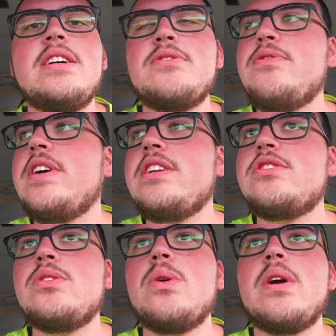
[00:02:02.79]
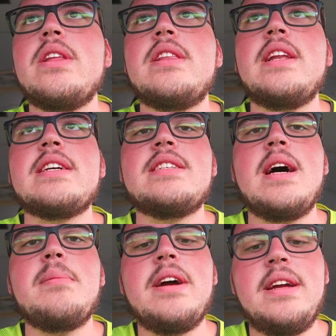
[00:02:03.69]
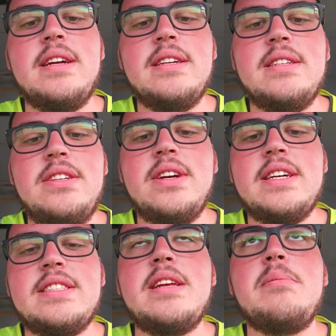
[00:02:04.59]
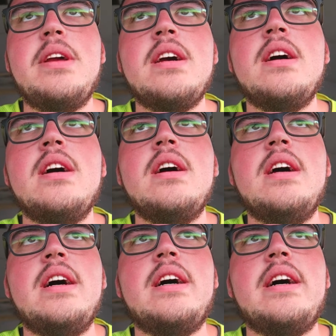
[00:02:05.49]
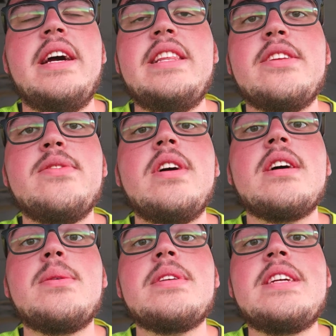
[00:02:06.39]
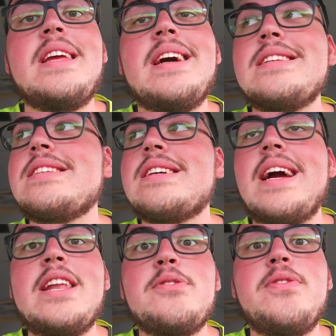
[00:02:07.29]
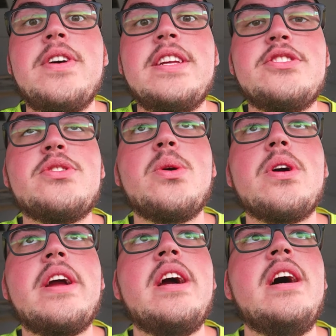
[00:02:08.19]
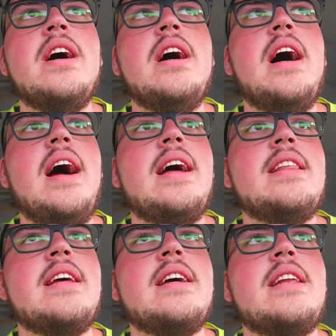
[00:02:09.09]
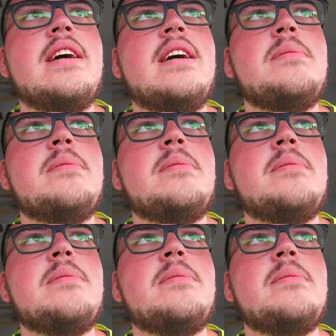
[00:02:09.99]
you guys a funny story the next time you guys see me in this vlog. I wanna tell you guys a kind of funny story, and then